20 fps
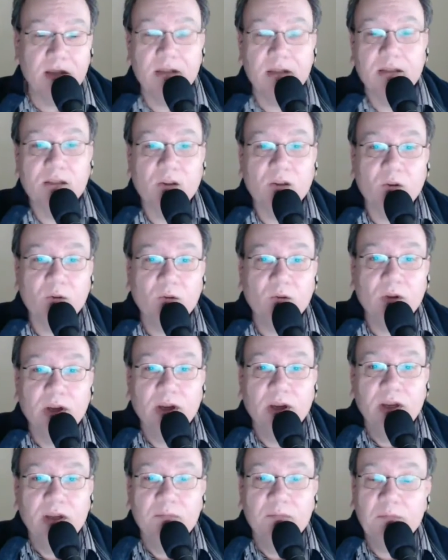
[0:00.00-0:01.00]
So
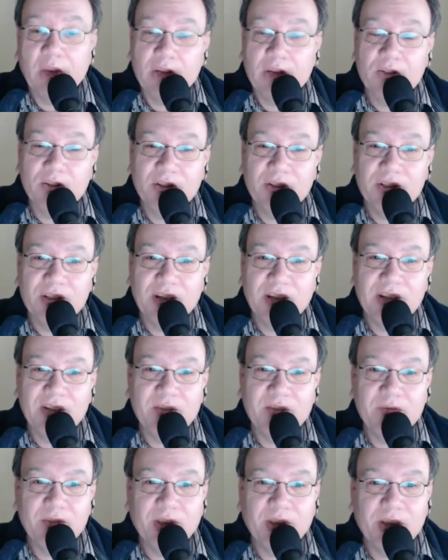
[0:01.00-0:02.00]
make sure you stay
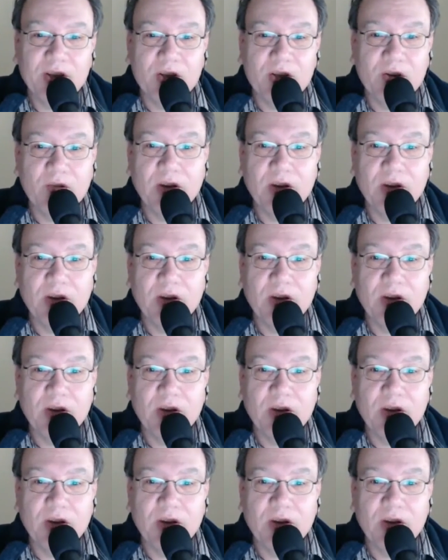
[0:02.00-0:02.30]
tuned for that show.